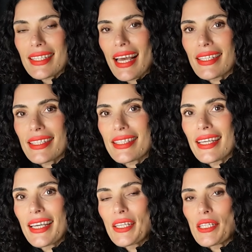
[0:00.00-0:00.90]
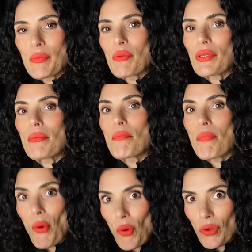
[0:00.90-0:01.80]
us to be really
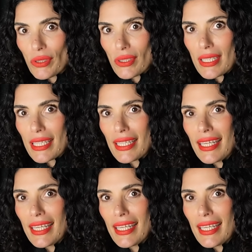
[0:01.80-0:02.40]
bold